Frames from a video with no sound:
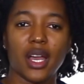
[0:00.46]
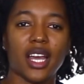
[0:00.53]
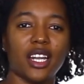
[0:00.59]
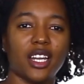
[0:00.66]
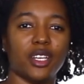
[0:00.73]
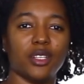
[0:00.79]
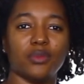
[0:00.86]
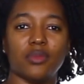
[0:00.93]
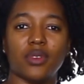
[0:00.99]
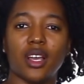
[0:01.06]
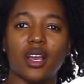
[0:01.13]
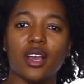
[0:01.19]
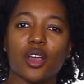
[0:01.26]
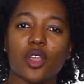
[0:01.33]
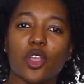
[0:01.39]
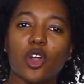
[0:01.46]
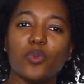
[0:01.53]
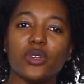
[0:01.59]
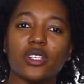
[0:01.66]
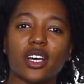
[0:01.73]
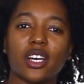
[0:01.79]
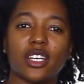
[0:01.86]
Hello, your
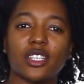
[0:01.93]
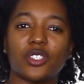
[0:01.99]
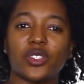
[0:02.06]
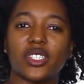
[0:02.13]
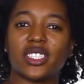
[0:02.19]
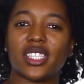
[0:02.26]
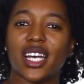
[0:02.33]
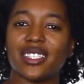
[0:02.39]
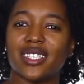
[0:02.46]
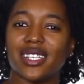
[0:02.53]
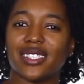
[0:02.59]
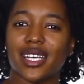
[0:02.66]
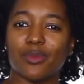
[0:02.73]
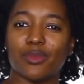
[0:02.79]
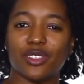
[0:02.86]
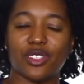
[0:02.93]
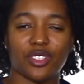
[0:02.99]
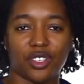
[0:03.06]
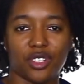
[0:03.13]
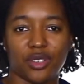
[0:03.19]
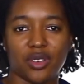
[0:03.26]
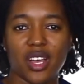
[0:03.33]
podiatrist has examined
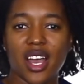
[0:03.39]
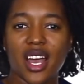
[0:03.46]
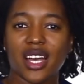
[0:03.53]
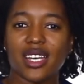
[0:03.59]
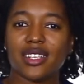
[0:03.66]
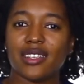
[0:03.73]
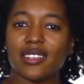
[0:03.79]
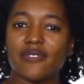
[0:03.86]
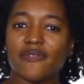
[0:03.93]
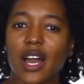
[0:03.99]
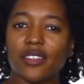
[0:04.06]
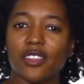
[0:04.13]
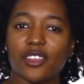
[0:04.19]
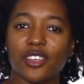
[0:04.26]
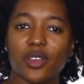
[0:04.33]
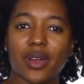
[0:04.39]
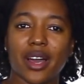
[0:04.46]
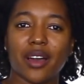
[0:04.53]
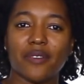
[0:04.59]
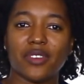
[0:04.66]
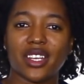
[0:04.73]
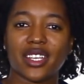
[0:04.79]
you and has found that you
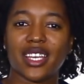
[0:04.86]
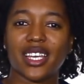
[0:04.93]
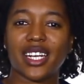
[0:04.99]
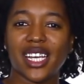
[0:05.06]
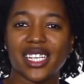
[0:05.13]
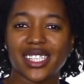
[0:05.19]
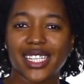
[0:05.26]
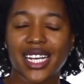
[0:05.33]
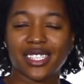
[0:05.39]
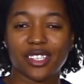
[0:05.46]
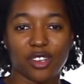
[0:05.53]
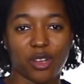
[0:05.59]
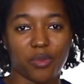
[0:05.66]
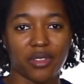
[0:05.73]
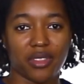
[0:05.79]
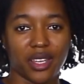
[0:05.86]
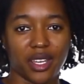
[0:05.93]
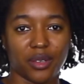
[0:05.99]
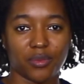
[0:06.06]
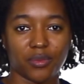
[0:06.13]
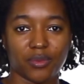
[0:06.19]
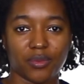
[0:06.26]
have an Achilles
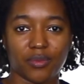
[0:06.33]
tendinopathy.